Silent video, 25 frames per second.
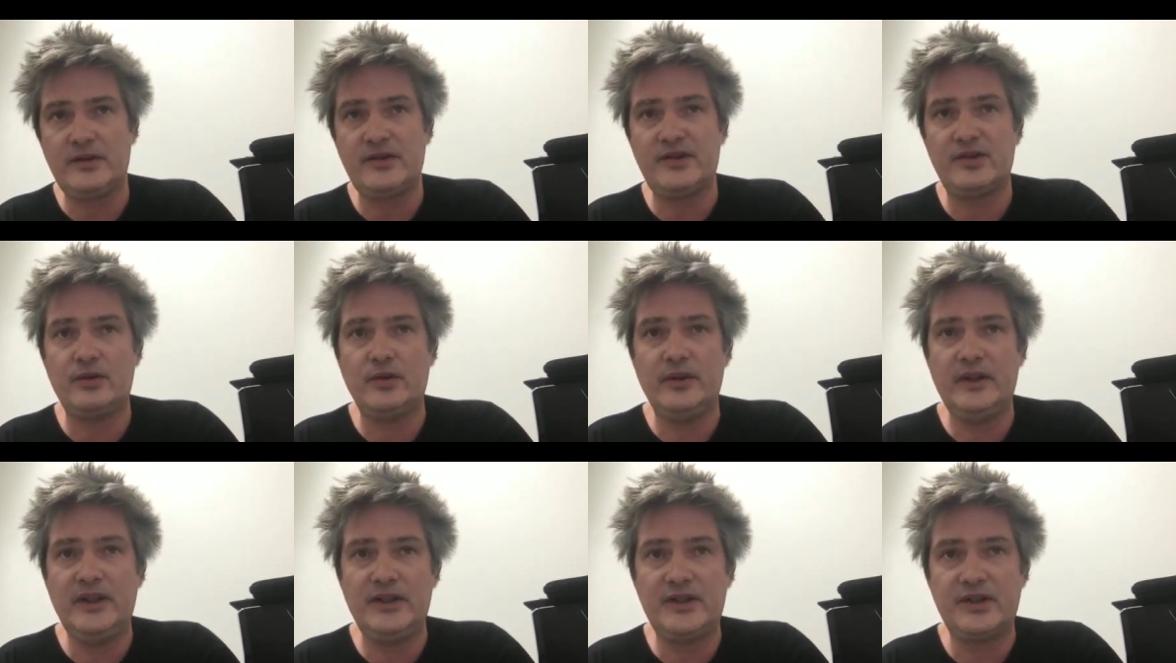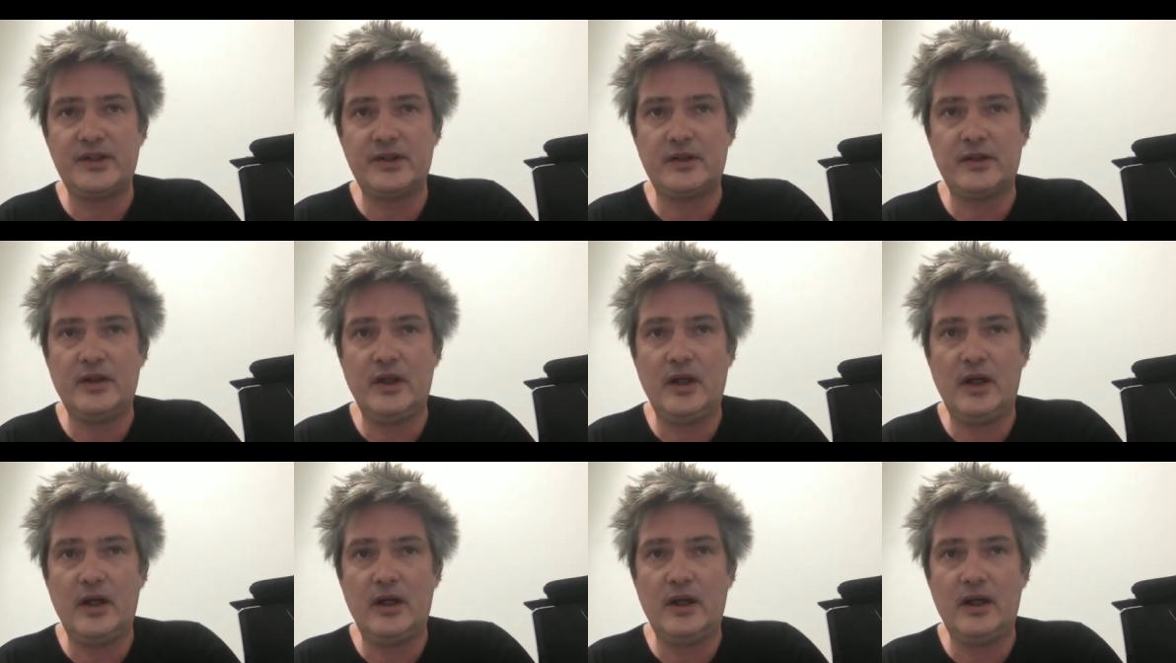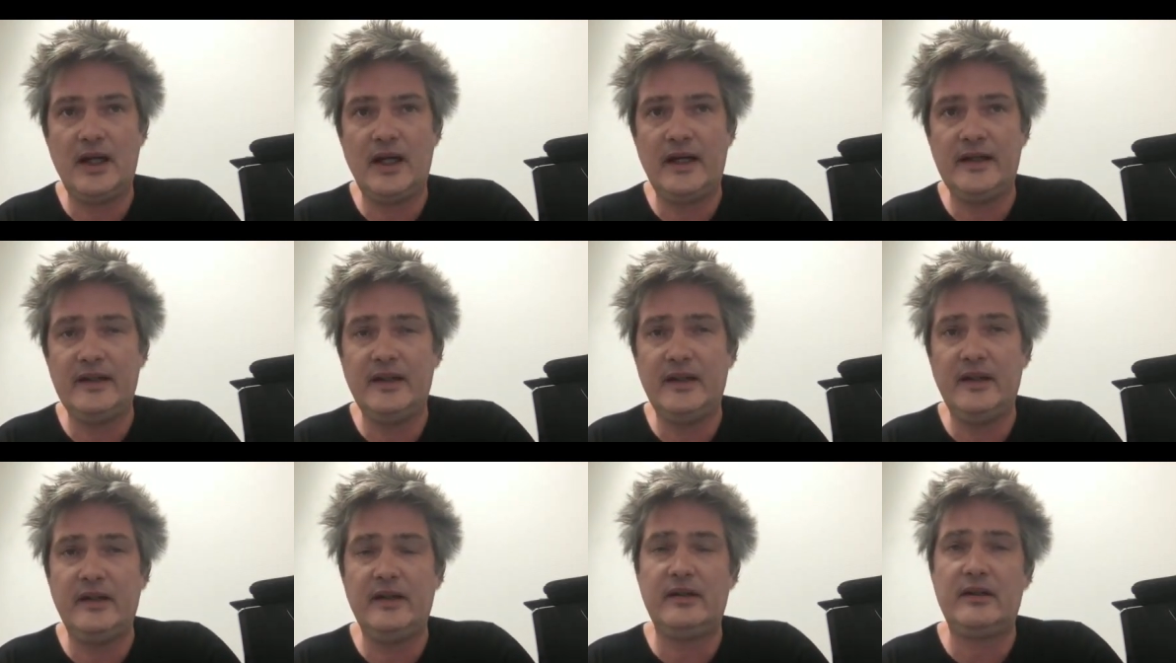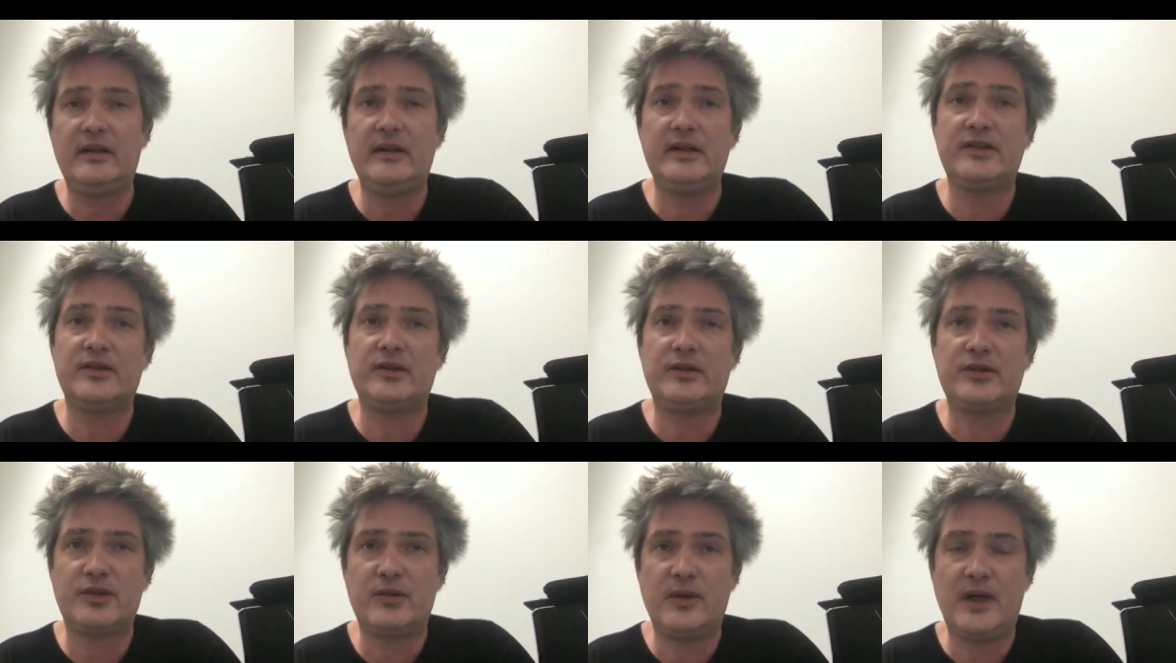So each line here
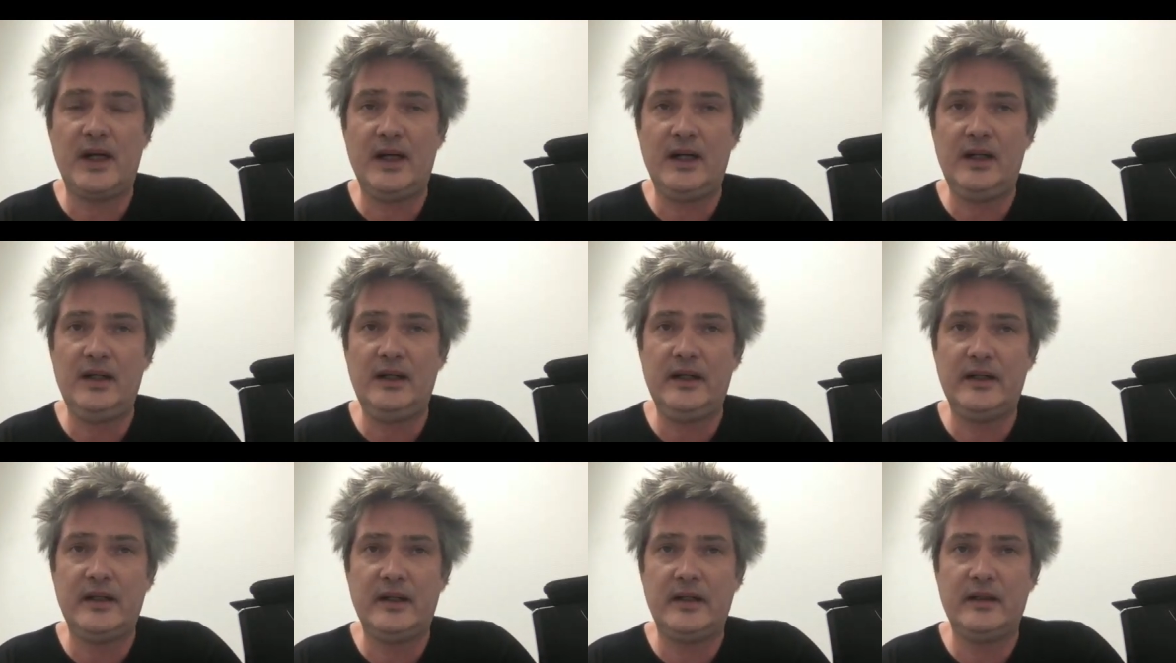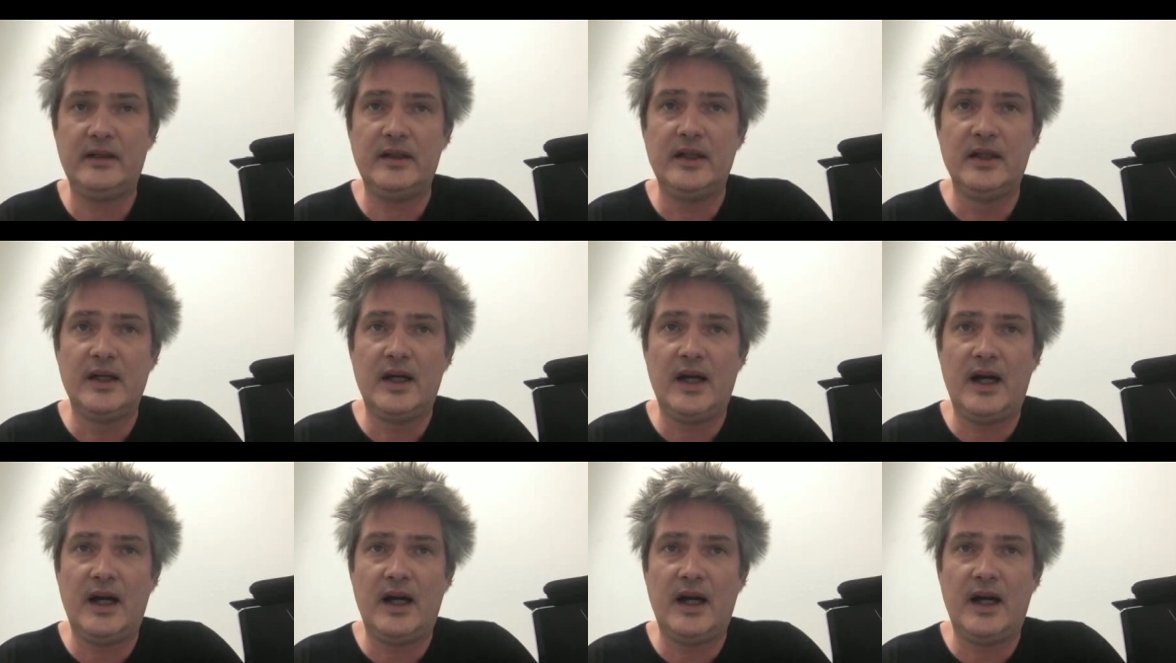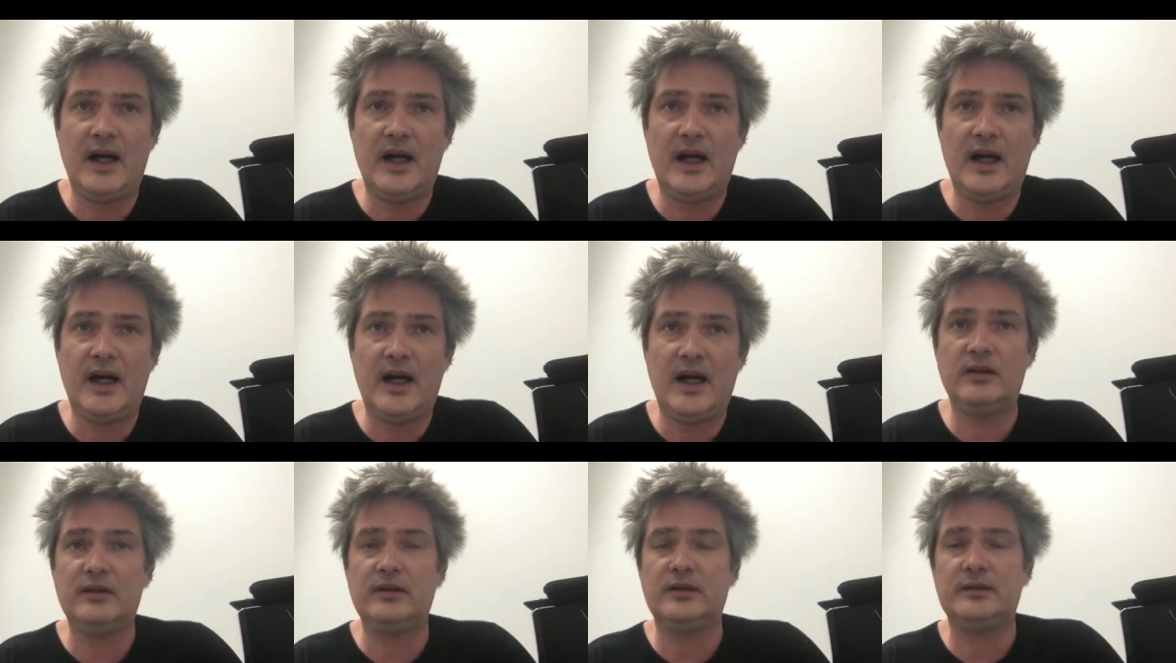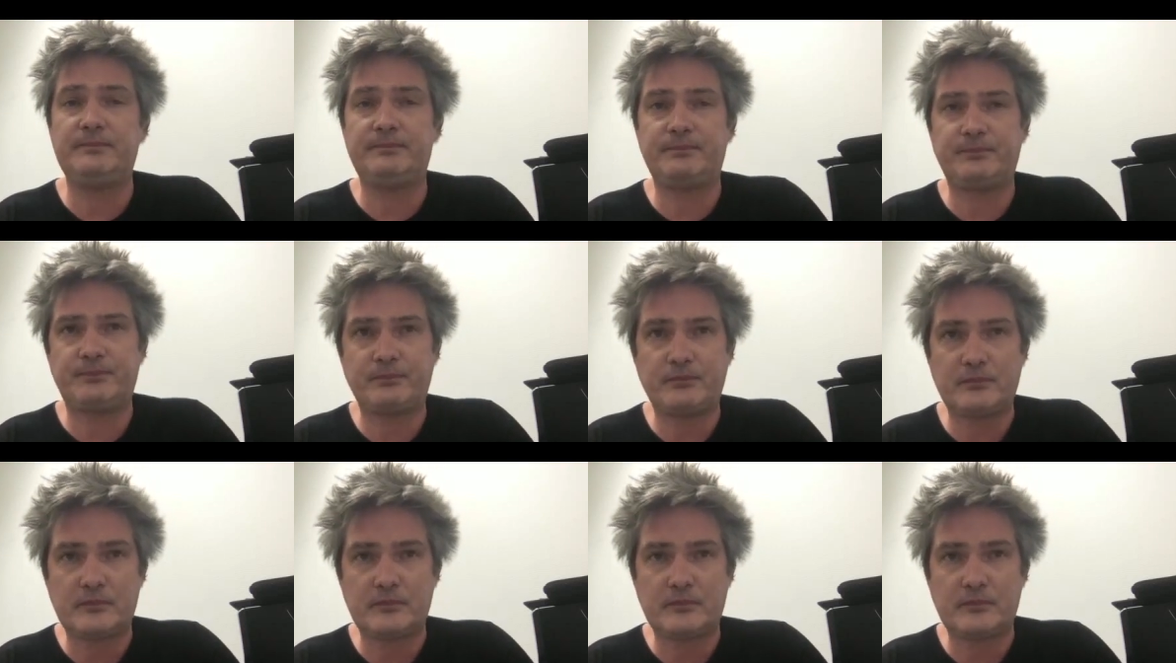is a trial, and a line on